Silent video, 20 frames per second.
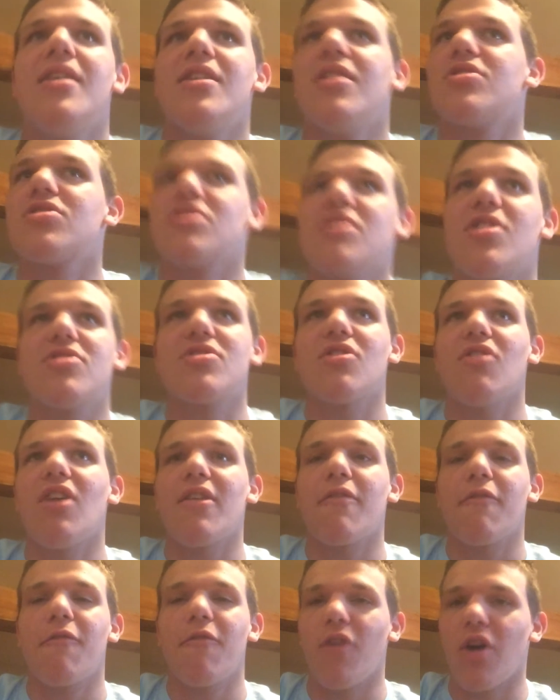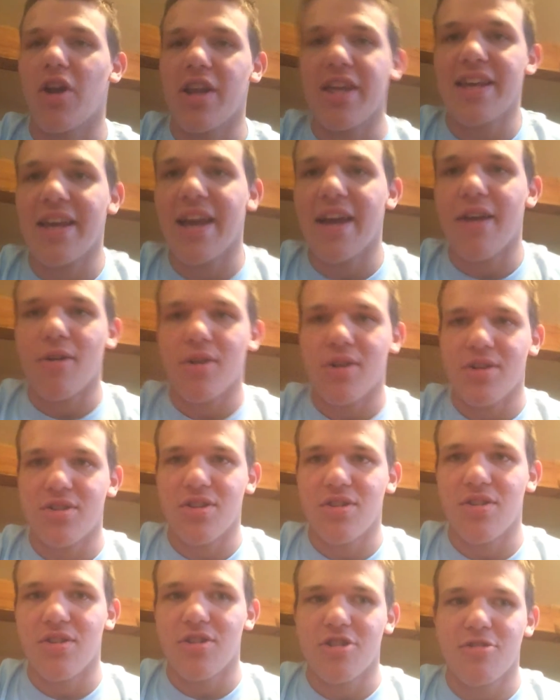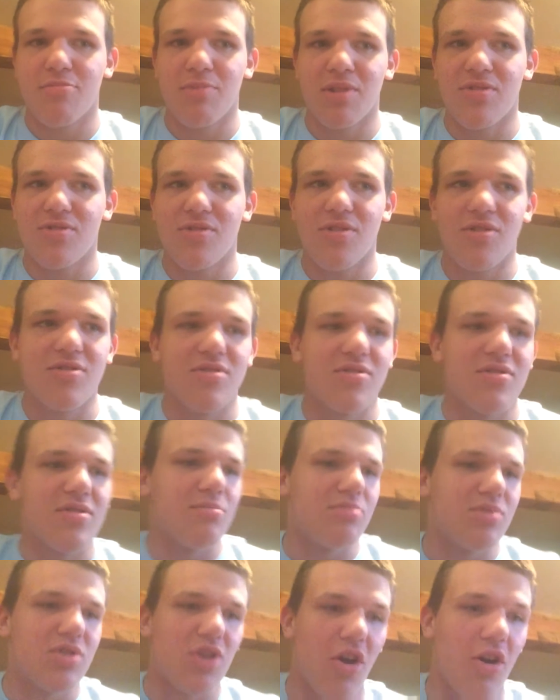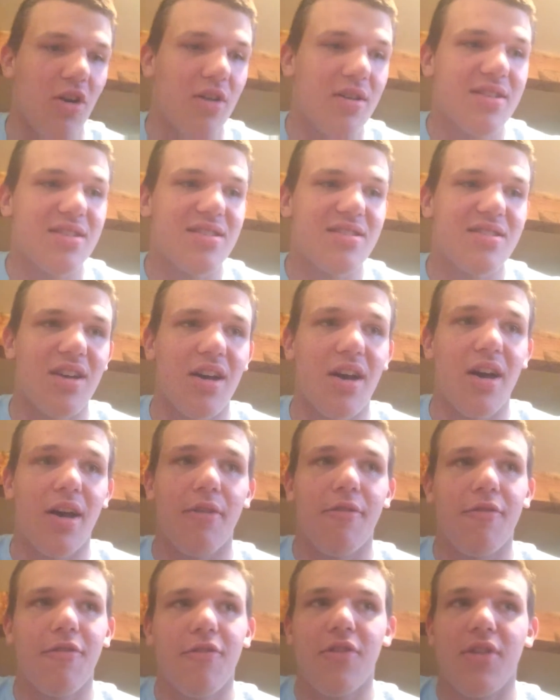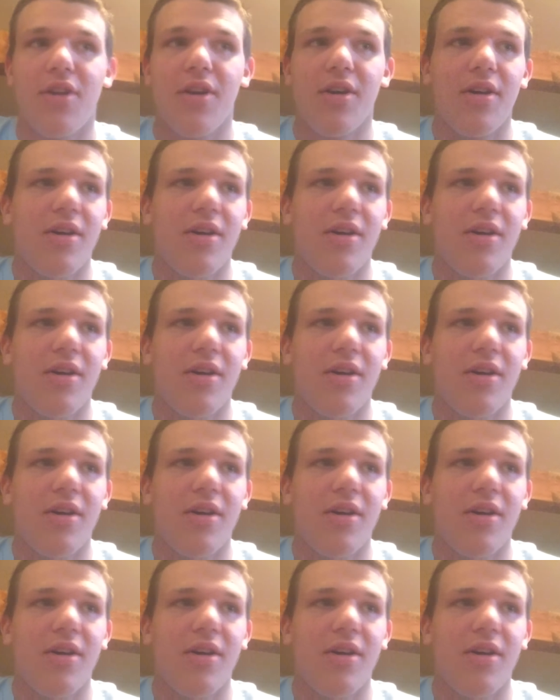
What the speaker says: there's a lot of funny characters, but there's also some dark stuff.